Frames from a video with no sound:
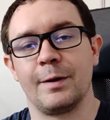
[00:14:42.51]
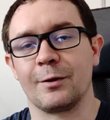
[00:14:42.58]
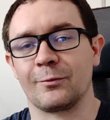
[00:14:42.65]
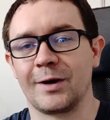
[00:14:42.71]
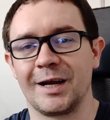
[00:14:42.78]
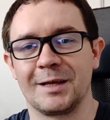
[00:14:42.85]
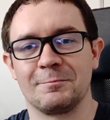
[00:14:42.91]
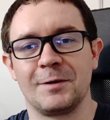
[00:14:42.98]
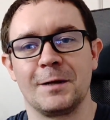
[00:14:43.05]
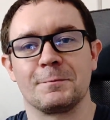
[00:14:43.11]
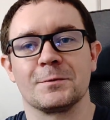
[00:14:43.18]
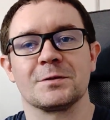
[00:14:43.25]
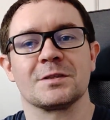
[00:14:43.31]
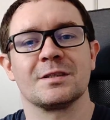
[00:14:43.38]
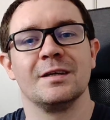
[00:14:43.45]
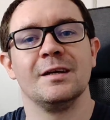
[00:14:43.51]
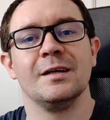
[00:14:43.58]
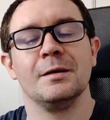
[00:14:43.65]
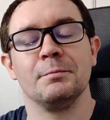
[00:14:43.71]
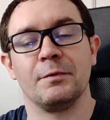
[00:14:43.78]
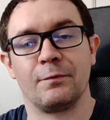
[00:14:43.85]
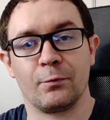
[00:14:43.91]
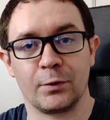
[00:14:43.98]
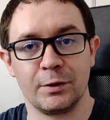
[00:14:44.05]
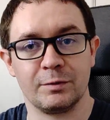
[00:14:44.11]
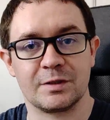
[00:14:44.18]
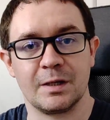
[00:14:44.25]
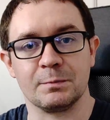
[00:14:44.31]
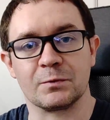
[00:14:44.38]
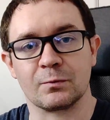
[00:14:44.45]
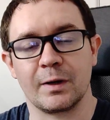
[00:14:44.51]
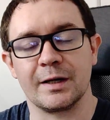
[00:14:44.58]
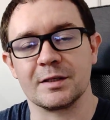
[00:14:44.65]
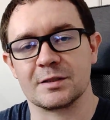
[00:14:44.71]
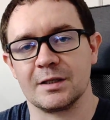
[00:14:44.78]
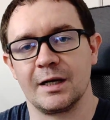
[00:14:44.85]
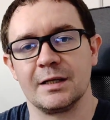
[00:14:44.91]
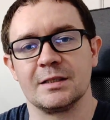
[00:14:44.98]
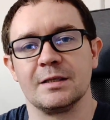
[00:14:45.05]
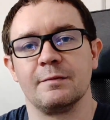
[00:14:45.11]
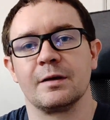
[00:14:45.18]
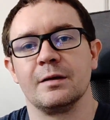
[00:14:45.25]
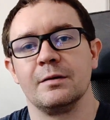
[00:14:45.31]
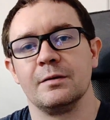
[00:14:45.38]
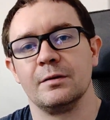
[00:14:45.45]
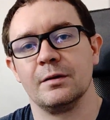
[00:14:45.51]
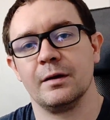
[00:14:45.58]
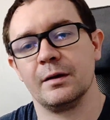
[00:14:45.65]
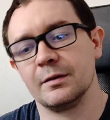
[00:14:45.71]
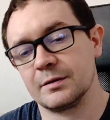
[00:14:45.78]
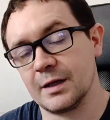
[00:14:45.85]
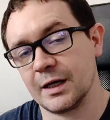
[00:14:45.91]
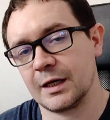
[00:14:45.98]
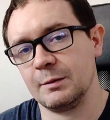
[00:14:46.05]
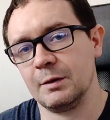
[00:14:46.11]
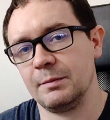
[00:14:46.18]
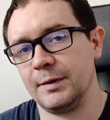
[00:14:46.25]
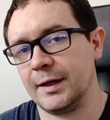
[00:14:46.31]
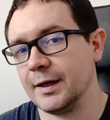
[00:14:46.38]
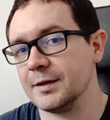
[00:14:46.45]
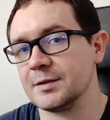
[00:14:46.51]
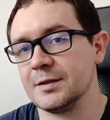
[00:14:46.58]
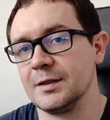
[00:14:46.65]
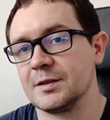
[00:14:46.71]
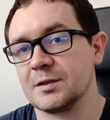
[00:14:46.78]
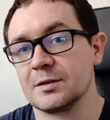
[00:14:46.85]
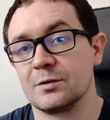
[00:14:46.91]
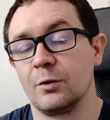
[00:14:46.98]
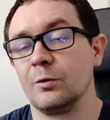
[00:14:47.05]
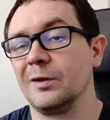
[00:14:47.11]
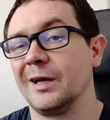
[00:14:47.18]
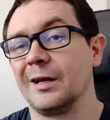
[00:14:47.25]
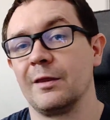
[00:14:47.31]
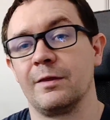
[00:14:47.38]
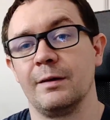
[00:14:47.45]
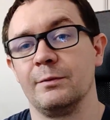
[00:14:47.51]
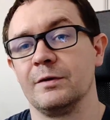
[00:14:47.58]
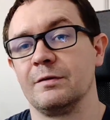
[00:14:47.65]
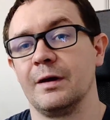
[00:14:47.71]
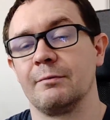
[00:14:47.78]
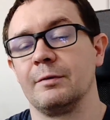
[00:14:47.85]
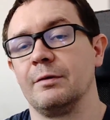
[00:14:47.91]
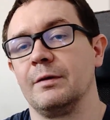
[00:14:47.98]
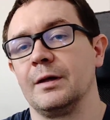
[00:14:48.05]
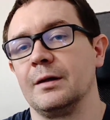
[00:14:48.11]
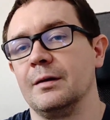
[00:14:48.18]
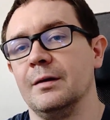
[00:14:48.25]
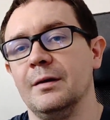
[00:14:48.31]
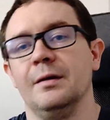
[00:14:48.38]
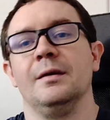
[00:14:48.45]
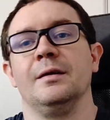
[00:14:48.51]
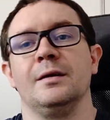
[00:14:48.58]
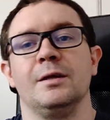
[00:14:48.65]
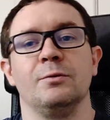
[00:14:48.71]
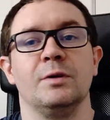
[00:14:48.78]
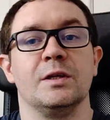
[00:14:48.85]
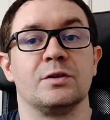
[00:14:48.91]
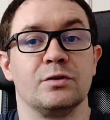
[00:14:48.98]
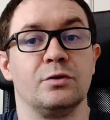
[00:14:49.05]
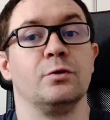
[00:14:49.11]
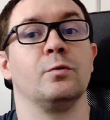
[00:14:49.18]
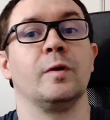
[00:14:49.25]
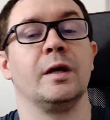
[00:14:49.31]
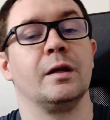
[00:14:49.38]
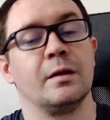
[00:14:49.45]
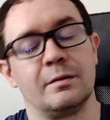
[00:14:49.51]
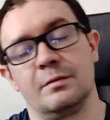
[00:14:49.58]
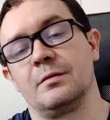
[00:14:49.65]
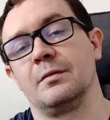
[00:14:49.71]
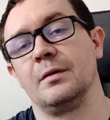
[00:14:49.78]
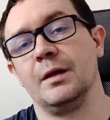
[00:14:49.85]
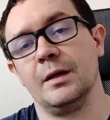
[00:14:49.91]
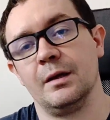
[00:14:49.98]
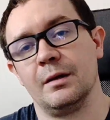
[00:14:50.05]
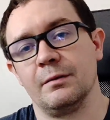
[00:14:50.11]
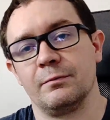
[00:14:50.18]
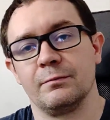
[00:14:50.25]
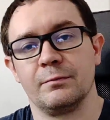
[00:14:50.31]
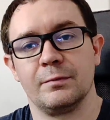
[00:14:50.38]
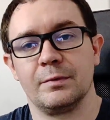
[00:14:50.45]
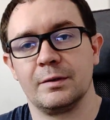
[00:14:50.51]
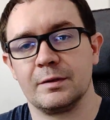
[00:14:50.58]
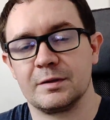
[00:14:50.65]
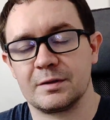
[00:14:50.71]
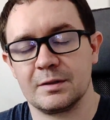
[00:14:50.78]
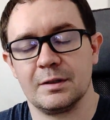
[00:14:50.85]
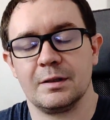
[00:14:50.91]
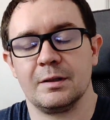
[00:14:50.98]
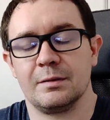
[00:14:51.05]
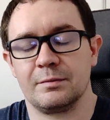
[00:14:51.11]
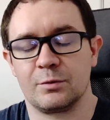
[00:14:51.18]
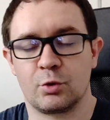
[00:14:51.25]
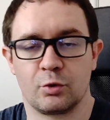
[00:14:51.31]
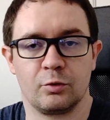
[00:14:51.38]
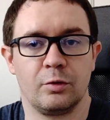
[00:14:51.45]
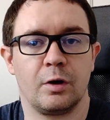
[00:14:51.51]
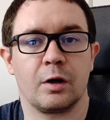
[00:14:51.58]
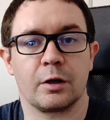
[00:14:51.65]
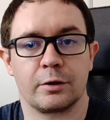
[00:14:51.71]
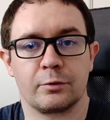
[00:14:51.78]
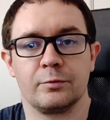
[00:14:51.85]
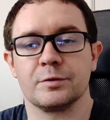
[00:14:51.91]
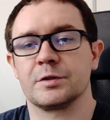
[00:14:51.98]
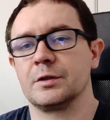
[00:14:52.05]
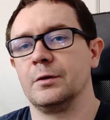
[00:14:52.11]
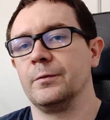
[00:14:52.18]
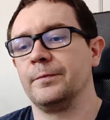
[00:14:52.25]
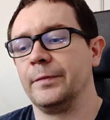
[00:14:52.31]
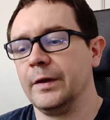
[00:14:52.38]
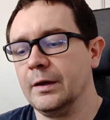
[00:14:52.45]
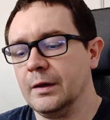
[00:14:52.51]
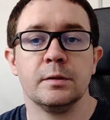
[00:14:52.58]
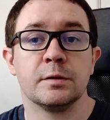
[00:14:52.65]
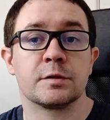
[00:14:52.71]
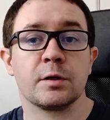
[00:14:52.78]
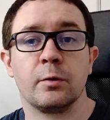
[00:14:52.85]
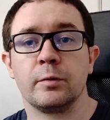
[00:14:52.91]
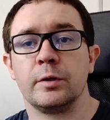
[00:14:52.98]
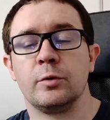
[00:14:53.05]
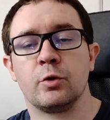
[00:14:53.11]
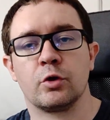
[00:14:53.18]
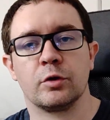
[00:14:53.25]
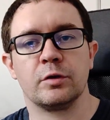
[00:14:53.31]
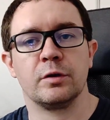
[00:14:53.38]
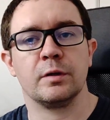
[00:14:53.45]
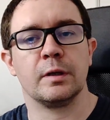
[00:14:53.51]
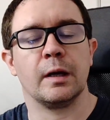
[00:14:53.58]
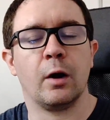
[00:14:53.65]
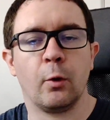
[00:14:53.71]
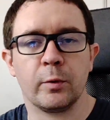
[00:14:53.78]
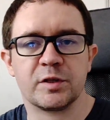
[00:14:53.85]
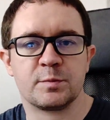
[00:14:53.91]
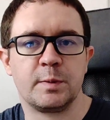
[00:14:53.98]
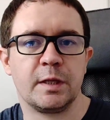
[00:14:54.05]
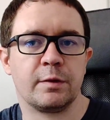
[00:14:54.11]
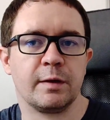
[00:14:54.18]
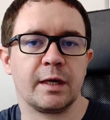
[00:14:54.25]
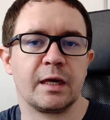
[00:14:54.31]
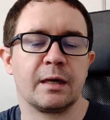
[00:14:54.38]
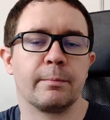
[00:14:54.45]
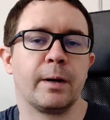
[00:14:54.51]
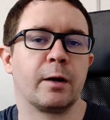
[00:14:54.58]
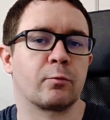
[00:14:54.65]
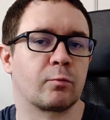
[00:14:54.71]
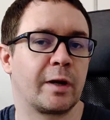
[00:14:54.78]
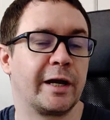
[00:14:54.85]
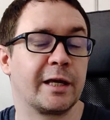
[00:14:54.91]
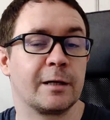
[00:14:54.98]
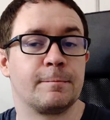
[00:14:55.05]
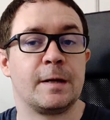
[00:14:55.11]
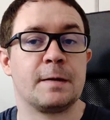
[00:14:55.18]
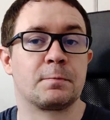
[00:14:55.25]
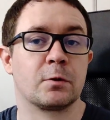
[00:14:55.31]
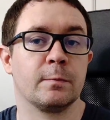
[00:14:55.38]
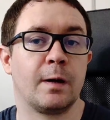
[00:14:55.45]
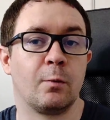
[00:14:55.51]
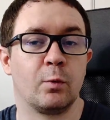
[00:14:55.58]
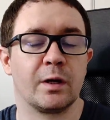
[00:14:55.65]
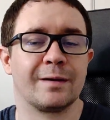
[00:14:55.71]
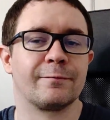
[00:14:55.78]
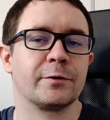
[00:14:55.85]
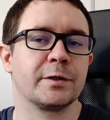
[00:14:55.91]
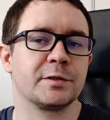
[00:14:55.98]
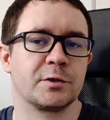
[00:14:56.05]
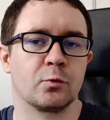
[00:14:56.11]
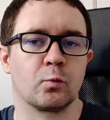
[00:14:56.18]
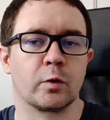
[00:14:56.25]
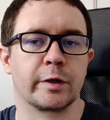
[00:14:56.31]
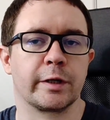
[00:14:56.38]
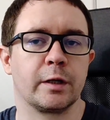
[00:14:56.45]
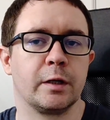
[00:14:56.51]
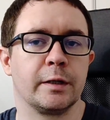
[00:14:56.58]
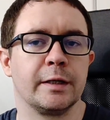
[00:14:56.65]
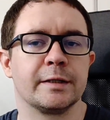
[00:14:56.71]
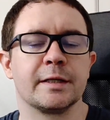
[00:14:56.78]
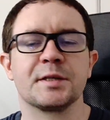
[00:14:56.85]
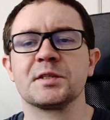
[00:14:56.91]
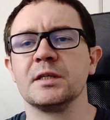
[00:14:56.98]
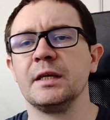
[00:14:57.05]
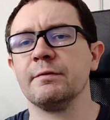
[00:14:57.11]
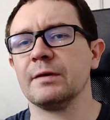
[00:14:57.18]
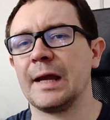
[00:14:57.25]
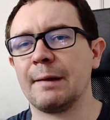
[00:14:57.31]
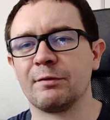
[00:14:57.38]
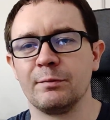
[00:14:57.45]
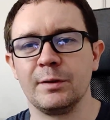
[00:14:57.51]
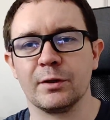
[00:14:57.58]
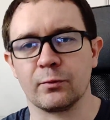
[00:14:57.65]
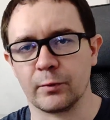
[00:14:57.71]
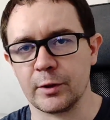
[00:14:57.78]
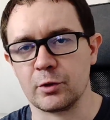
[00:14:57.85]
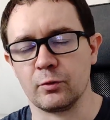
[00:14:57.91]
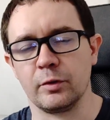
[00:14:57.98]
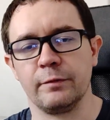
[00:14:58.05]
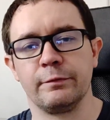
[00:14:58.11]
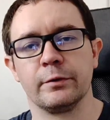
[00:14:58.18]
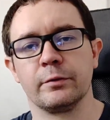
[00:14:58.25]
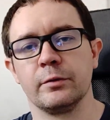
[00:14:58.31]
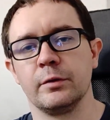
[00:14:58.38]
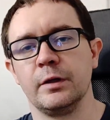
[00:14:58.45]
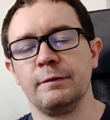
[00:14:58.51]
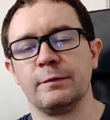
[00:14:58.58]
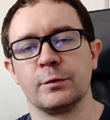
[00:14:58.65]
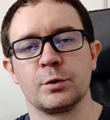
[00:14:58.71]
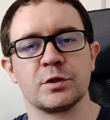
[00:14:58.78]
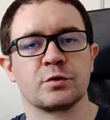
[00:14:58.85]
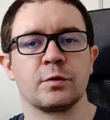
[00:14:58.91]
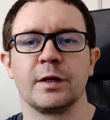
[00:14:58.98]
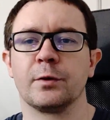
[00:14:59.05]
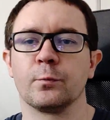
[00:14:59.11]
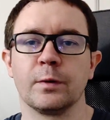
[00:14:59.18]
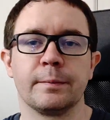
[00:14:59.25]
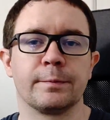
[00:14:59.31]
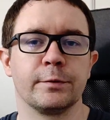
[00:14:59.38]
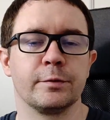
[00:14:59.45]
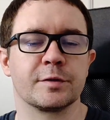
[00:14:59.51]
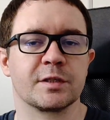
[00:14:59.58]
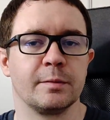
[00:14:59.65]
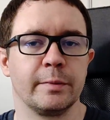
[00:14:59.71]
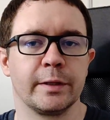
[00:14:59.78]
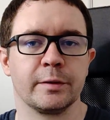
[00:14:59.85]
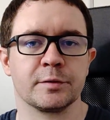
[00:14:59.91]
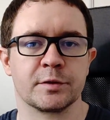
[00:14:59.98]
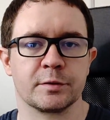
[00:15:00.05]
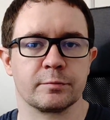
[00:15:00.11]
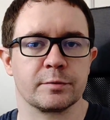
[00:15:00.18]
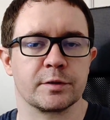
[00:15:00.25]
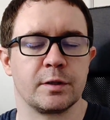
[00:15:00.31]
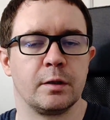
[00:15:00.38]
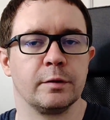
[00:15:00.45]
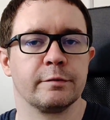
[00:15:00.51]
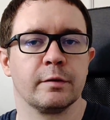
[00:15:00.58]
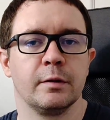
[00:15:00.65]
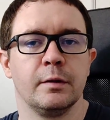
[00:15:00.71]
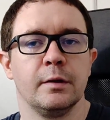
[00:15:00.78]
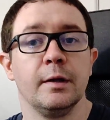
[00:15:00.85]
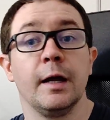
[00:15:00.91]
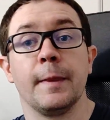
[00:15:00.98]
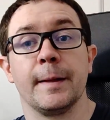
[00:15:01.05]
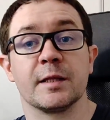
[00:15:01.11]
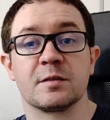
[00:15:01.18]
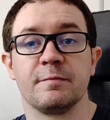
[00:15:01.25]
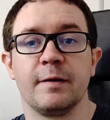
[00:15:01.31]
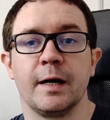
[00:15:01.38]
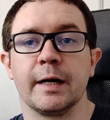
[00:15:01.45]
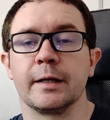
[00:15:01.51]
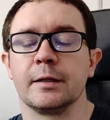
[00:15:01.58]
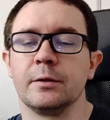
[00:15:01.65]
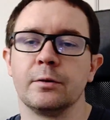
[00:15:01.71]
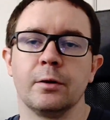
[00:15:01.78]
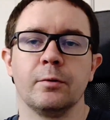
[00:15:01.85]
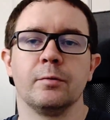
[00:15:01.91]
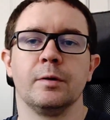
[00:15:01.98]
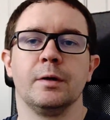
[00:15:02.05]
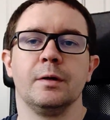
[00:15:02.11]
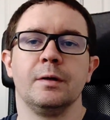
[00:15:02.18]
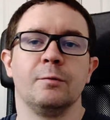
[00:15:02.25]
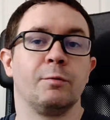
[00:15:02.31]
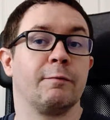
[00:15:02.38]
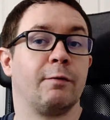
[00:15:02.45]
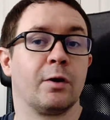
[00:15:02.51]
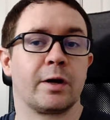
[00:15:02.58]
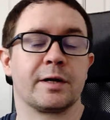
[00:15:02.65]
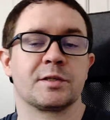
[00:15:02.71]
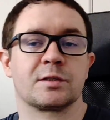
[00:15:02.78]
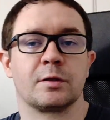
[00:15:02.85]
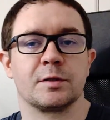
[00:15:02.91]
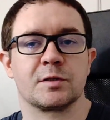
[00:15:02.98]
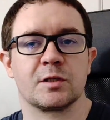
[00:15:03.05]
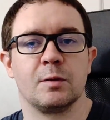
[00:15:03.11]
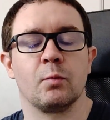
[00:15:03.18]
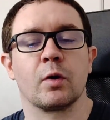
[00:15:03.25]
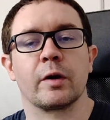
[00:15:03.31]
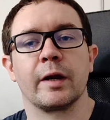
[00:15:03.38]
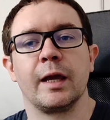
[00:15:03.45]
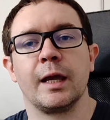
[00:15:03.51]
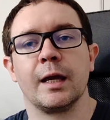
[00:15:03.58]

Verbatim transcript: about writing papers before you attempt to write a scientific document because it's totally anathema to everything you need to do in a in a, a journal article. So so you should always be thinking about writing a paper about whatever it is you're working on. It doesn't even have to be original. If you're if you're just trying to reproduce somebody else's result, that's fine. You know, we've all got to start somewhere.